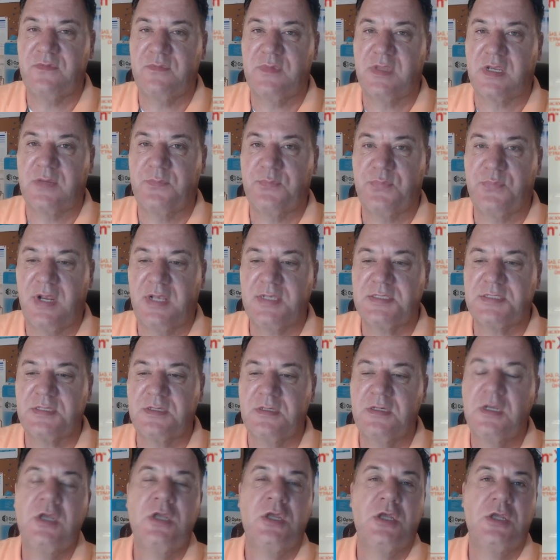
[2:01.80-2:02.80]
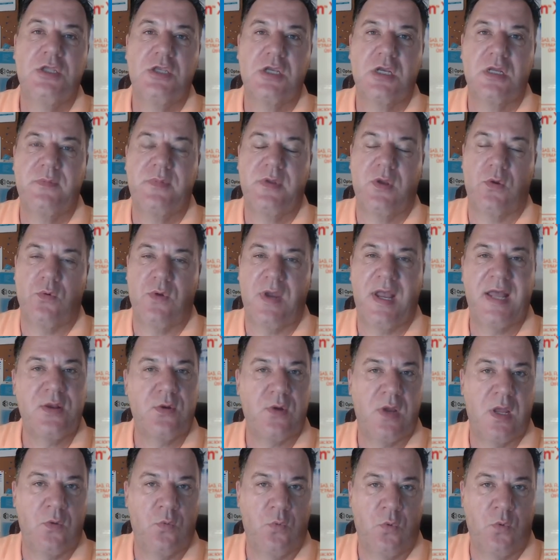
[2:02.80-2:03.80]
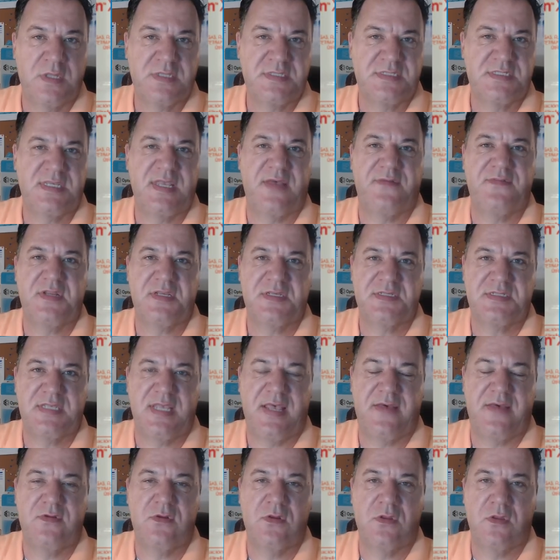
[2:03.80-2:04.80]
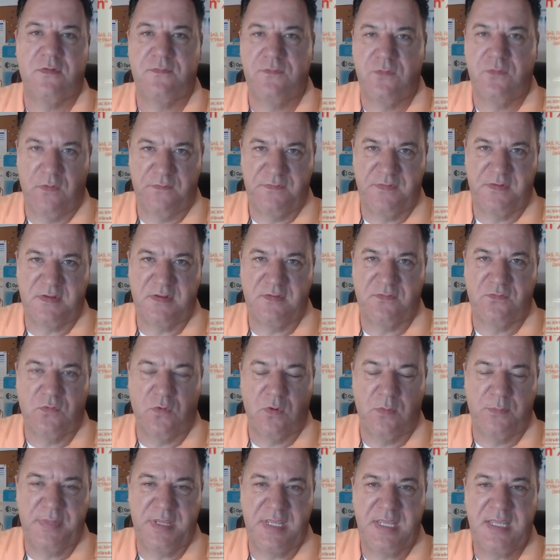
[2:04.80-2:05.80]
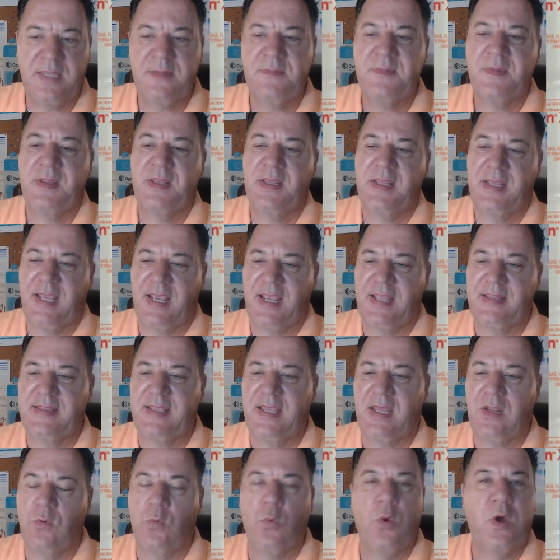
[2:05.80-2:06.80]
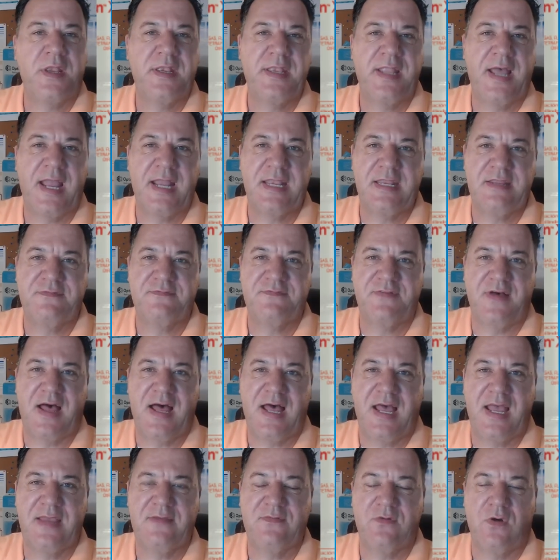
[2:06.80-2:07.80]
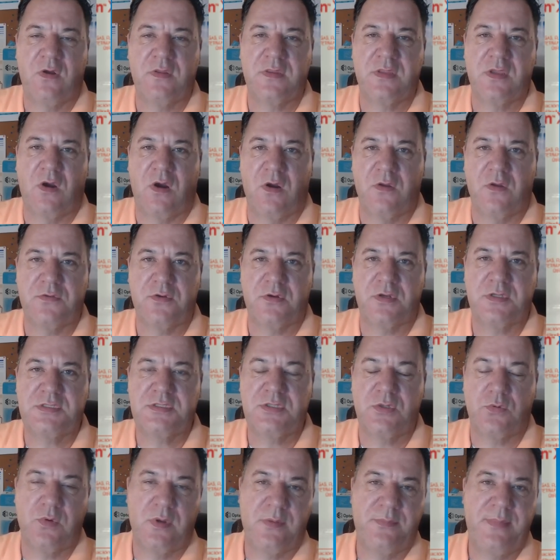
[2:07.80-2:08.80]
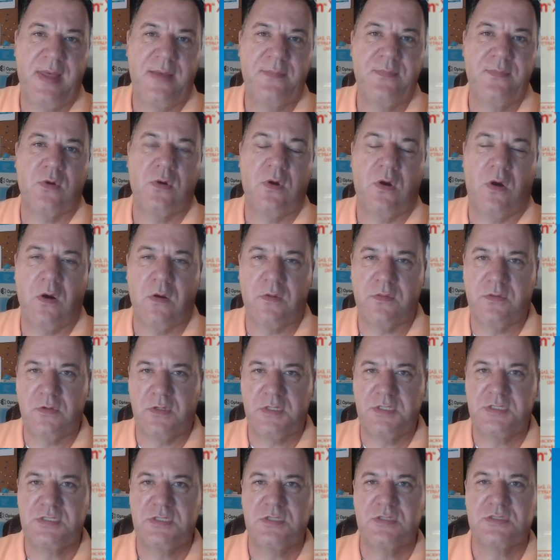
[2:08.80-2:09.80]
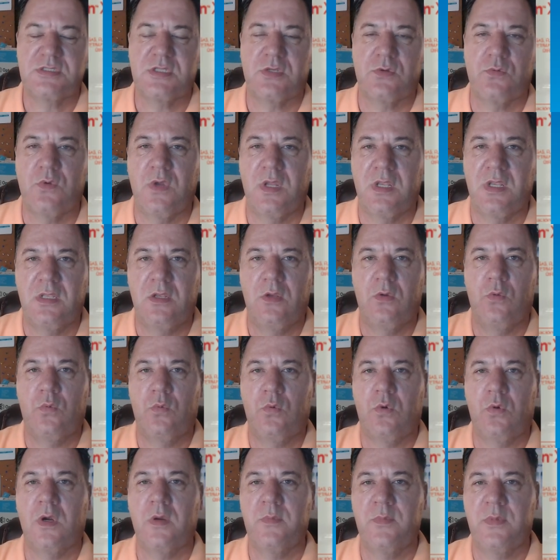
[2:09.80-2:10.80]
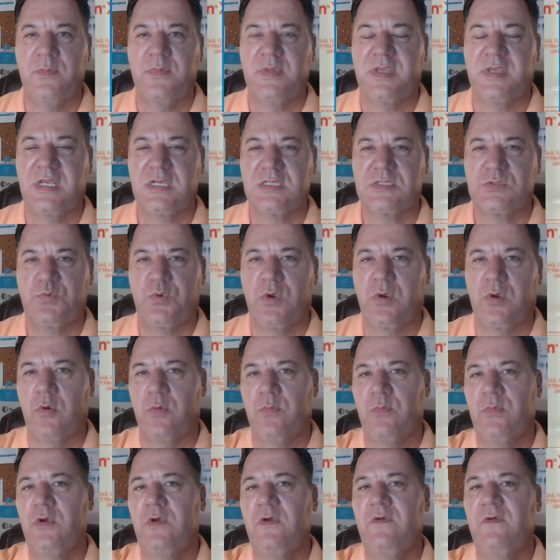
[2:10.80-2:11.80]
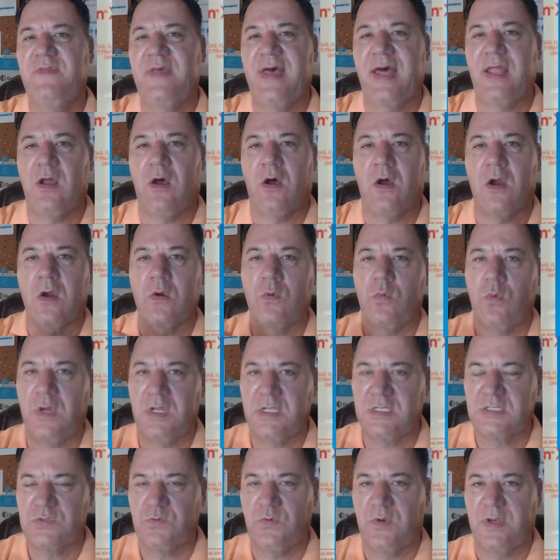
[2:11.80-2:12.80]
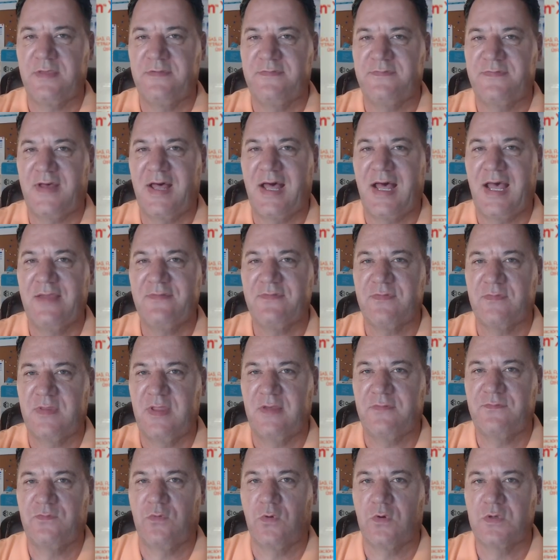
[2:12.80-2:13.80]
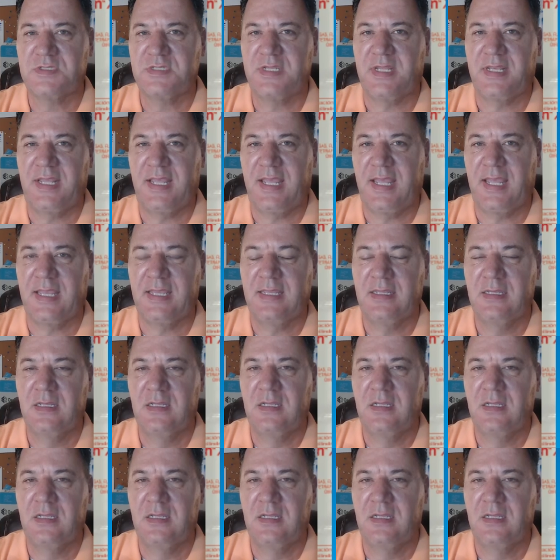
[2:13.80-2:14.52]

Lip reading: from the compressor, you're going to be right around 177 on the 454B, and then 195 on the R32. Remember, R32 is going to run a little warmer because we removed that R125 from that 410A.